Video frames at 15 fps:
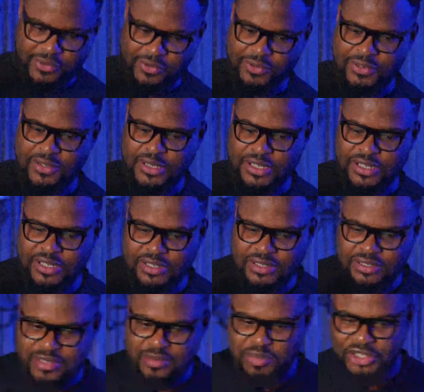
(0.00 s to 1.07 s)
for
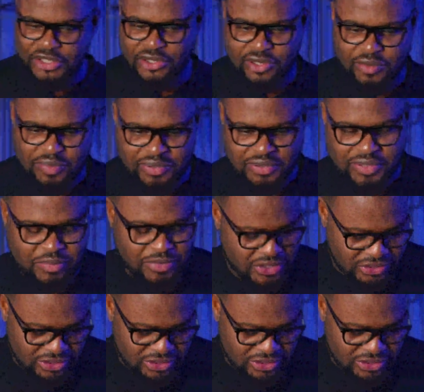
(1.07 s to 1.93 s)
the bishop.